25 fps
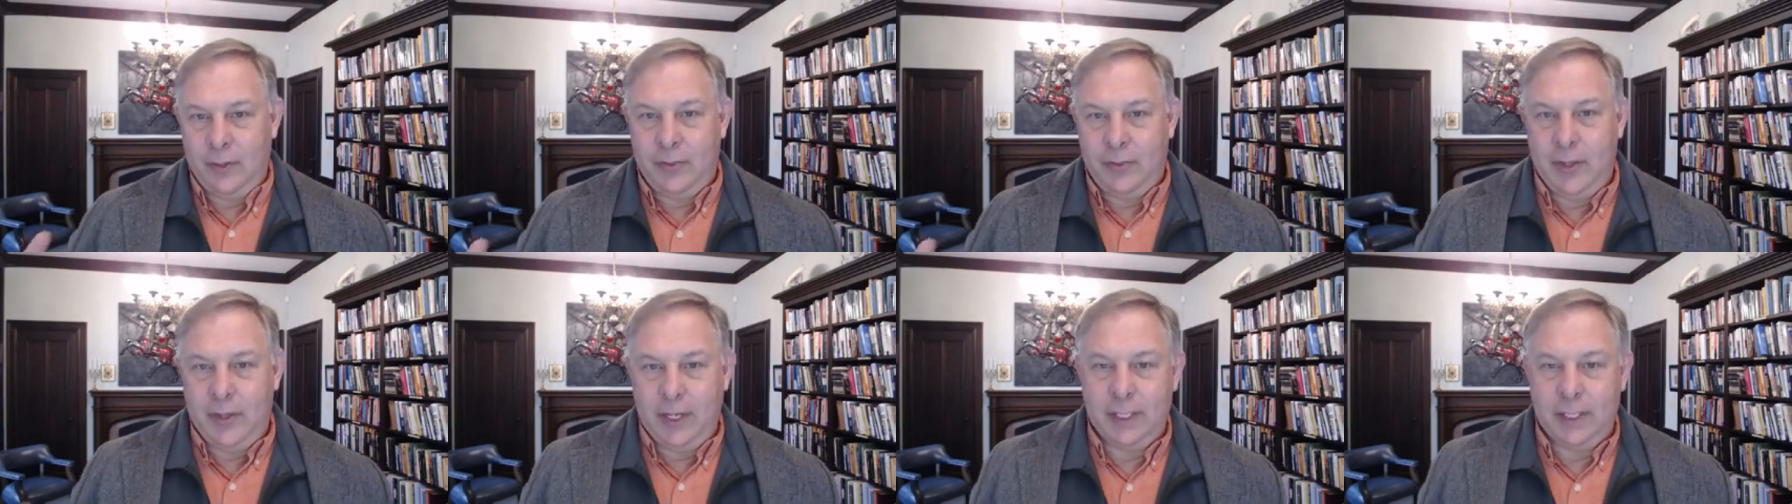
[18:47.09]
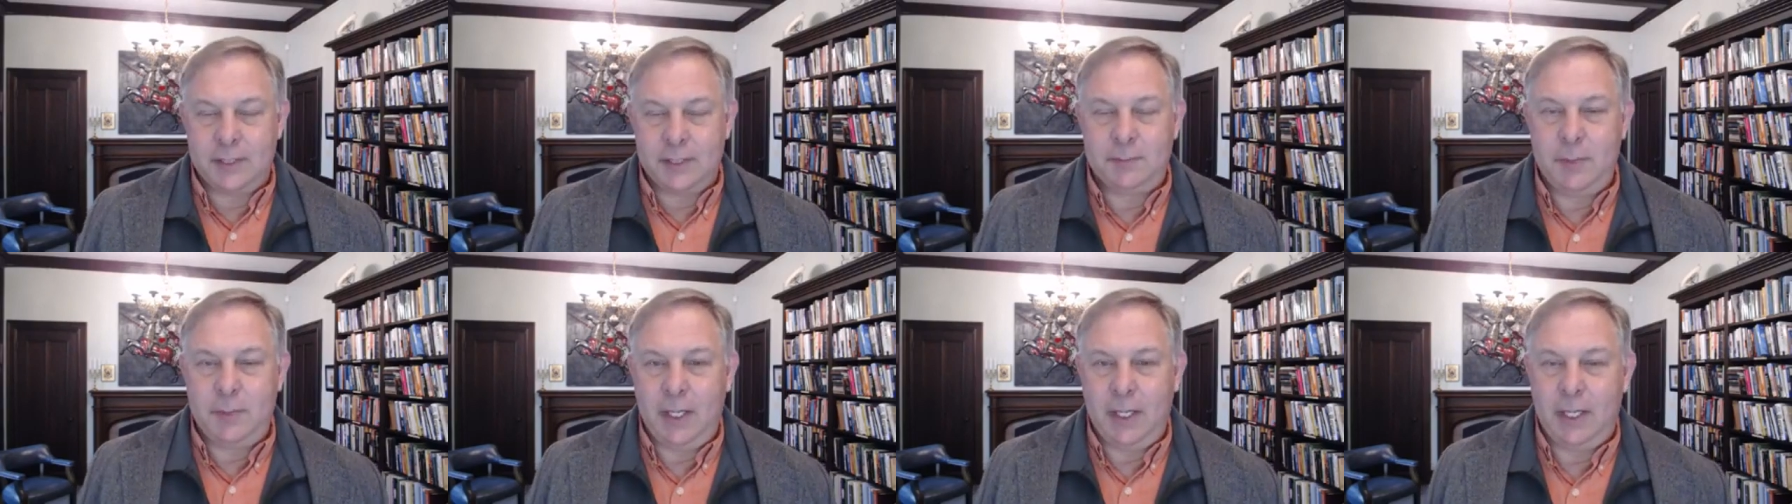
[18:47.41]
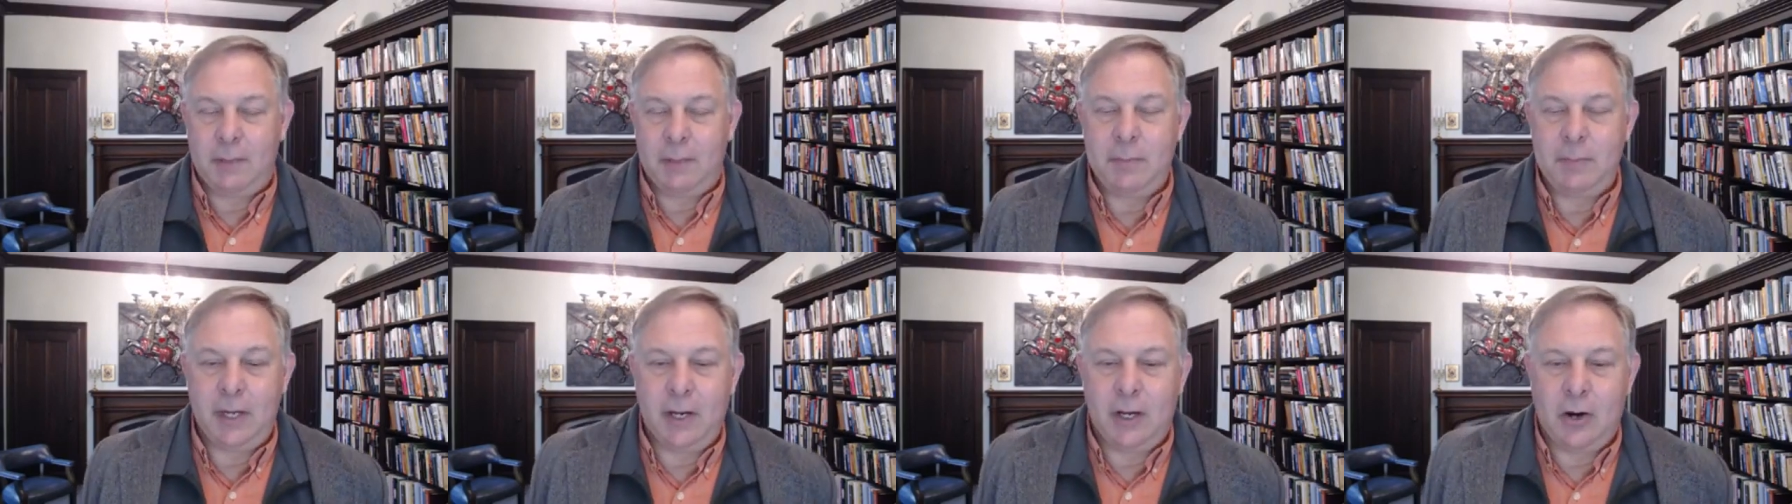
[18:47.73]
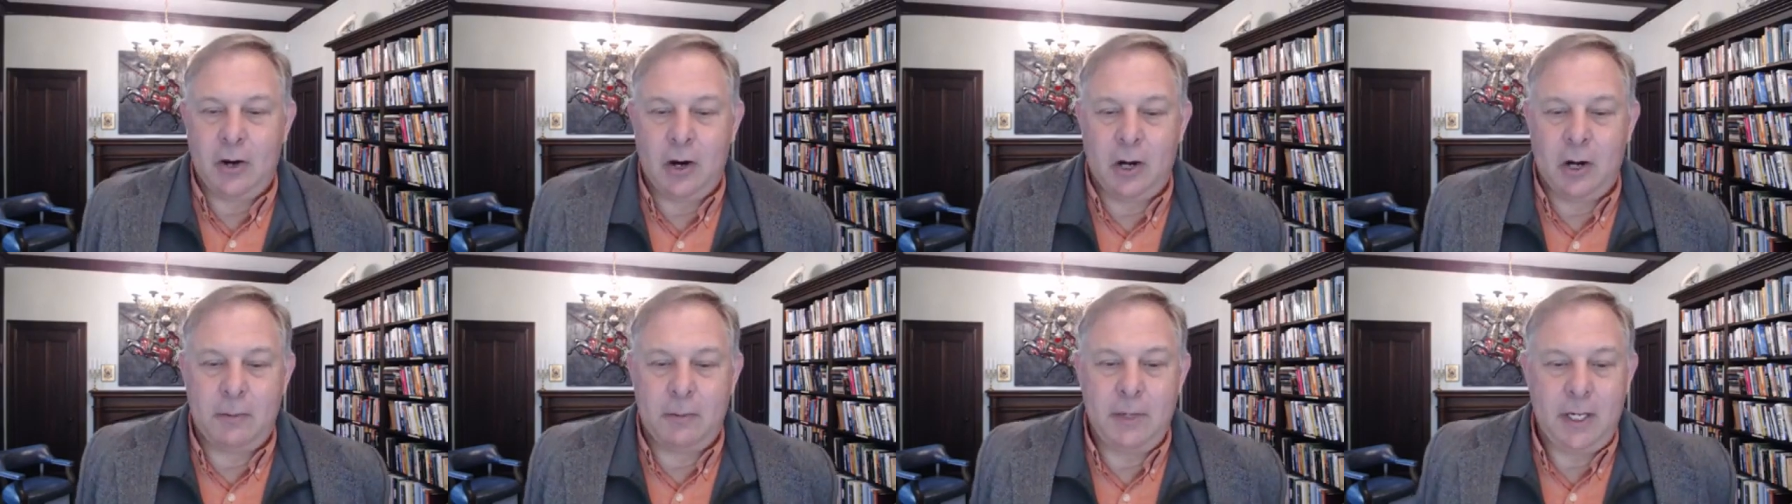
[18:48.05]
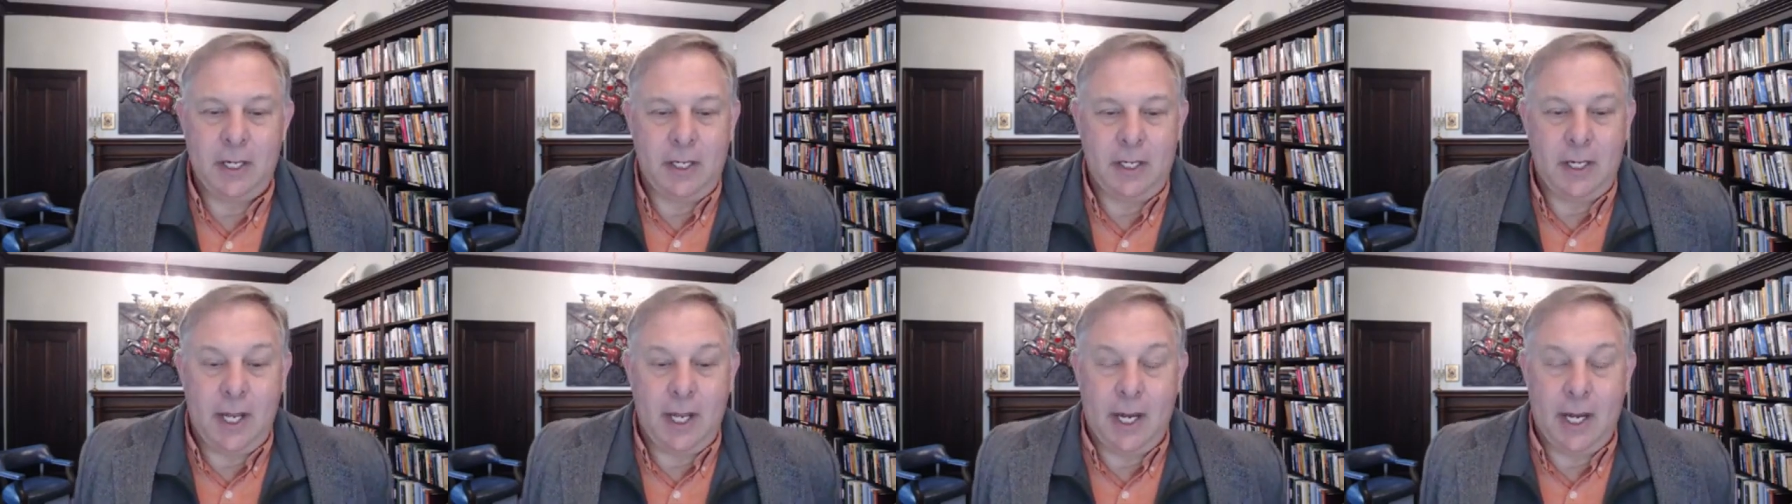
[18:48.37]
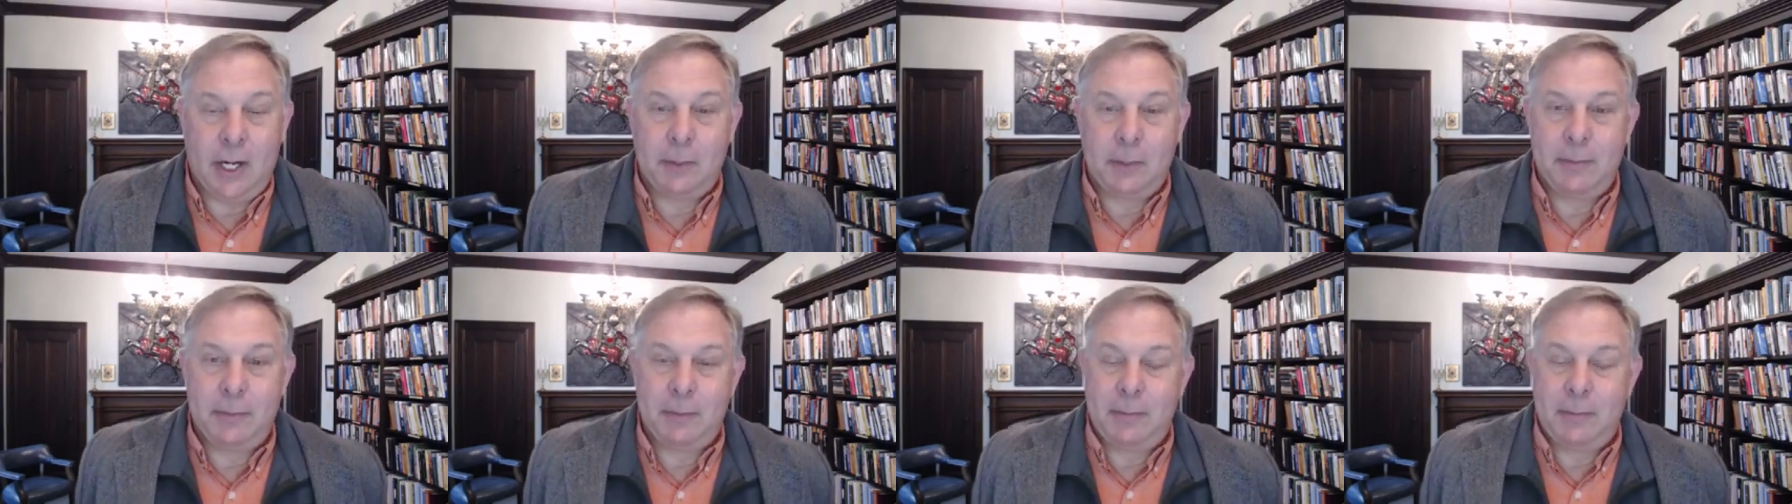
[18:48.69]
thing as being a big harmony
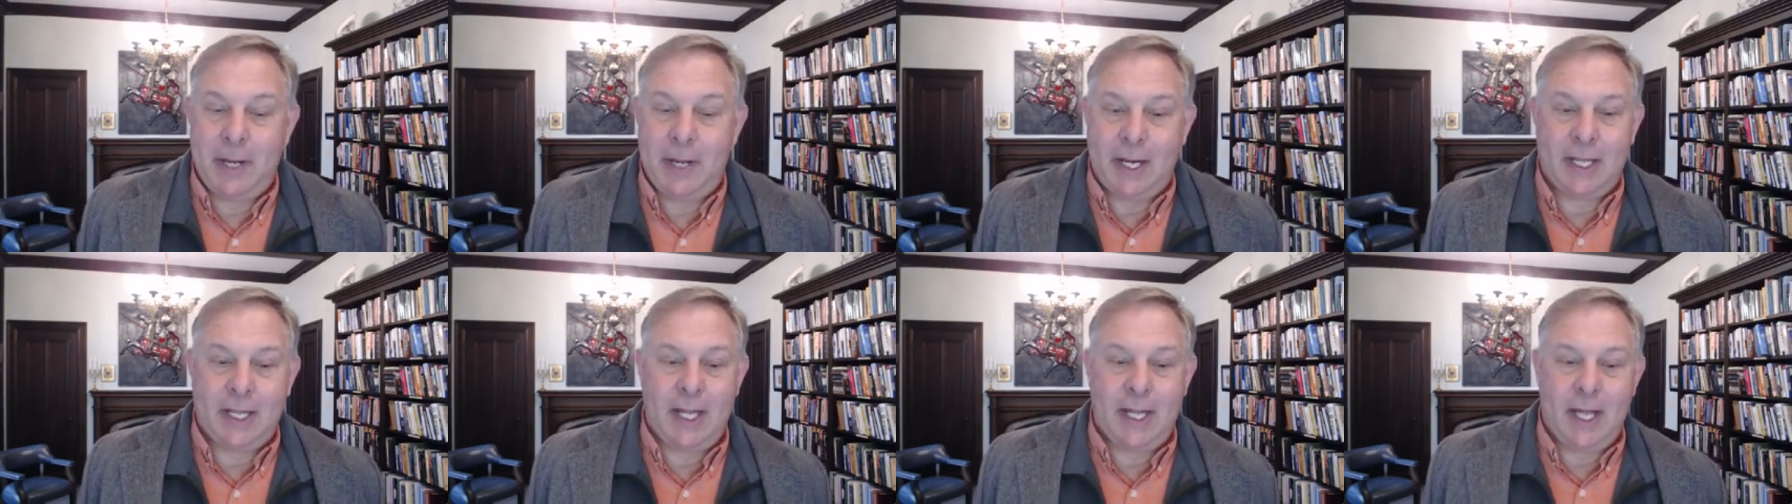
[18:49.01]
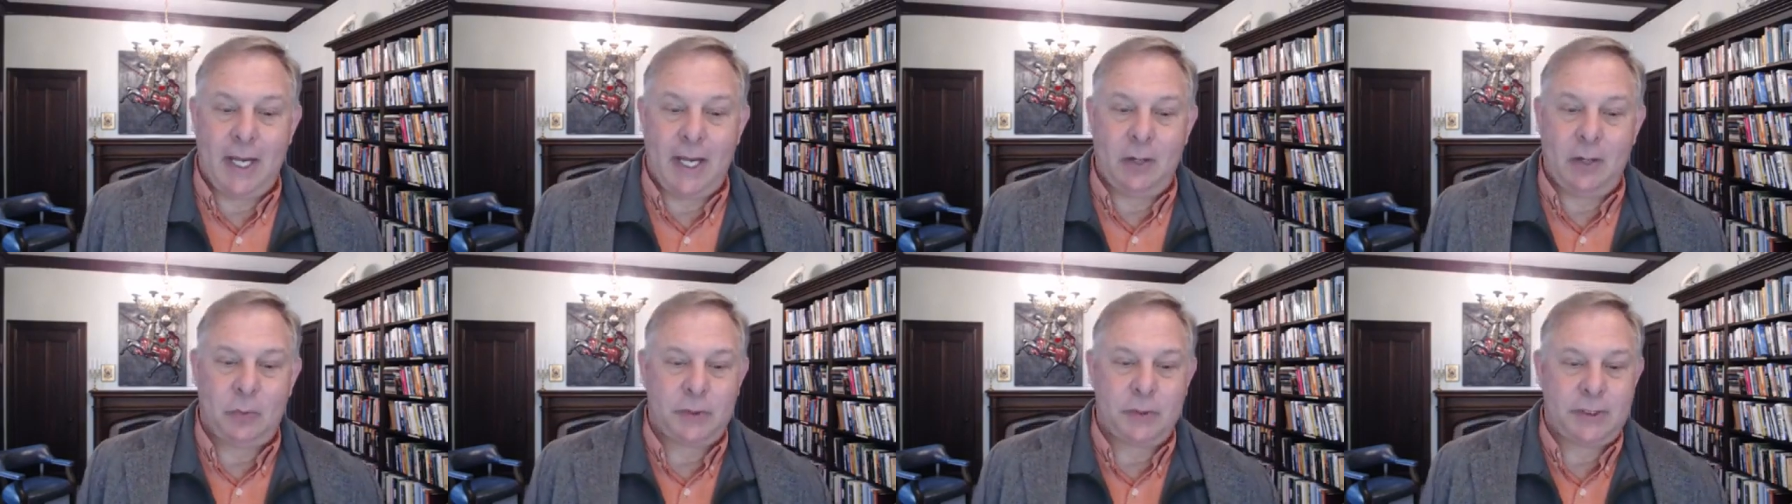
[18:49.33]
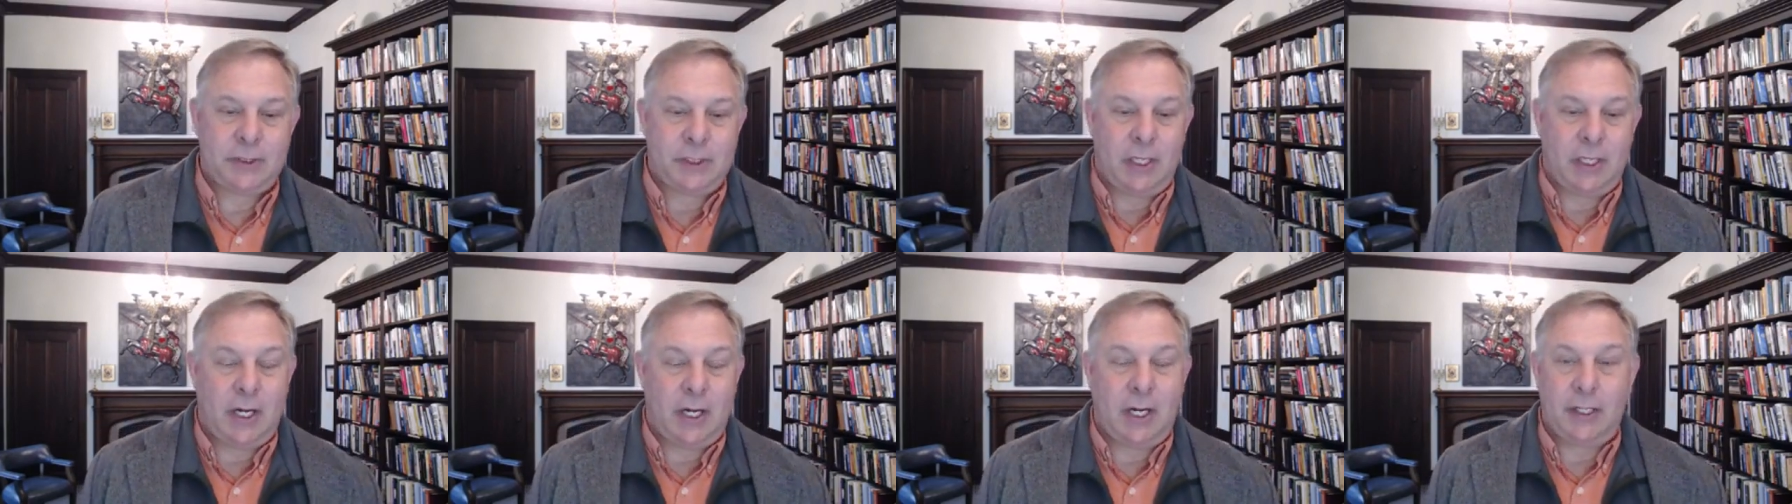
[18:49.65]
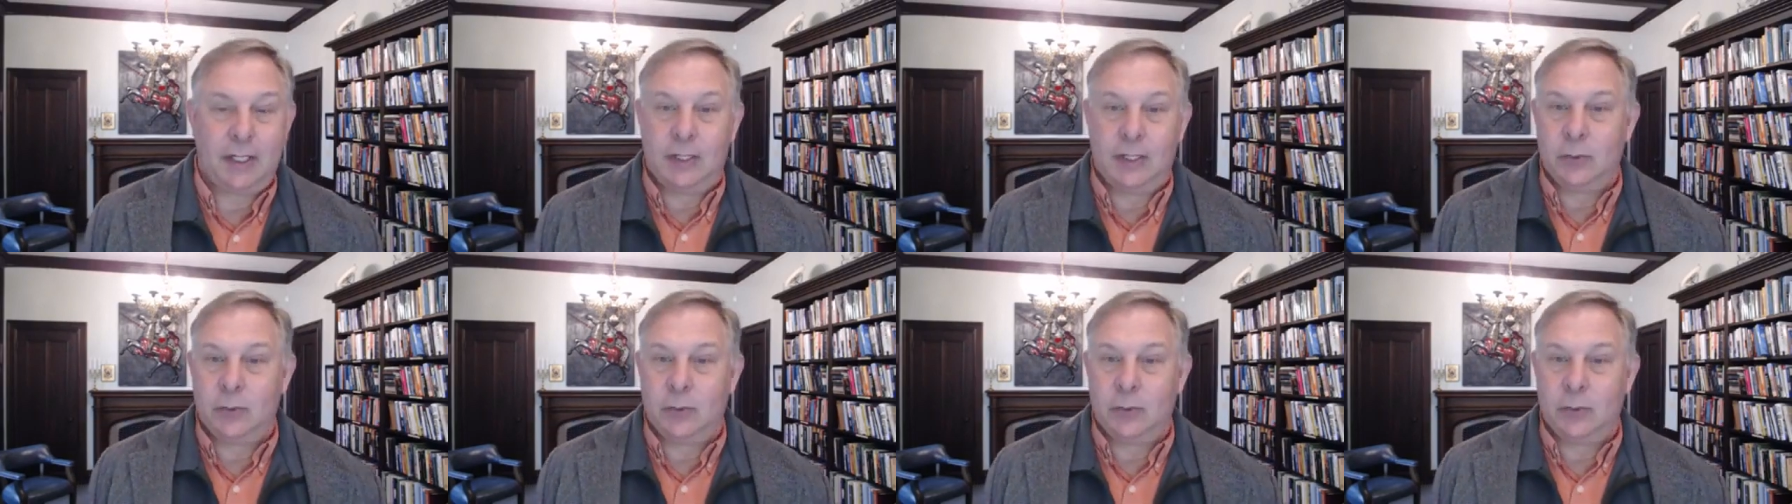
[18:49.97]
now, but back then it was not.